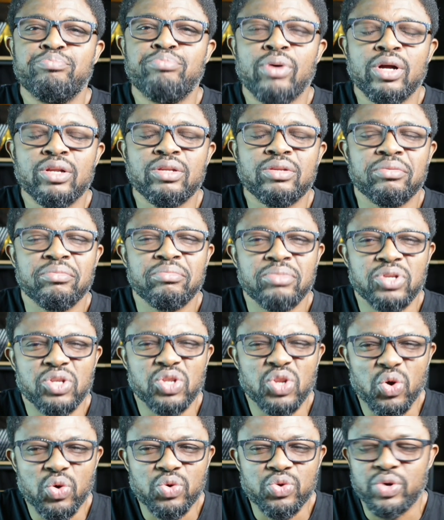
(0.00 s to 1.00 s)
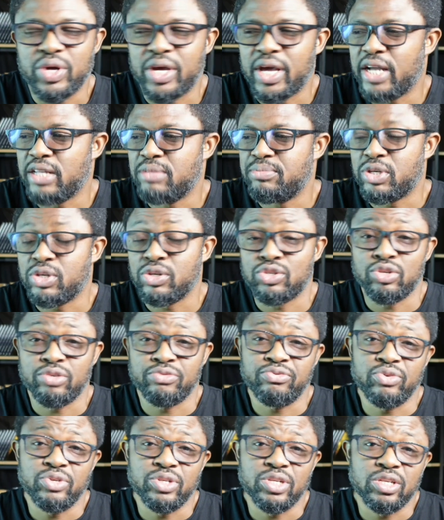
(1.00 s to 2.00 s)
But no, you can't because
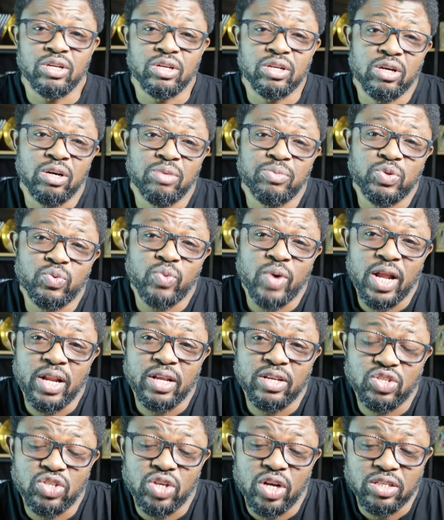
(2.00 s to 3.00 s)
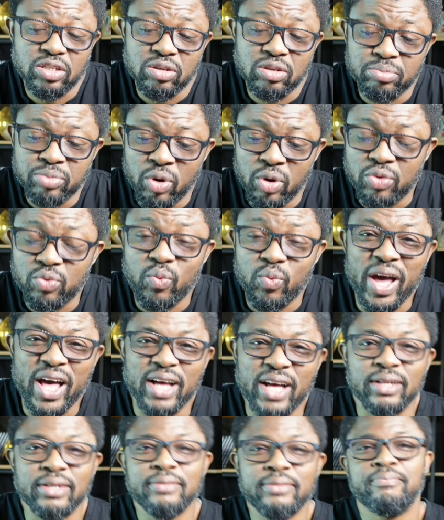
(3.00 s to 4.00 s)
your phone did not come with wireless charging on board.
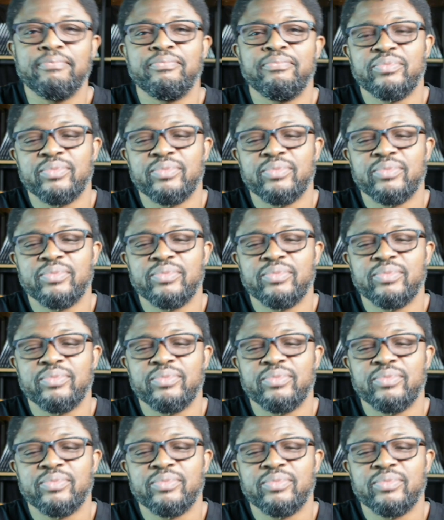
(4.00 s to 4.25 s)
Well,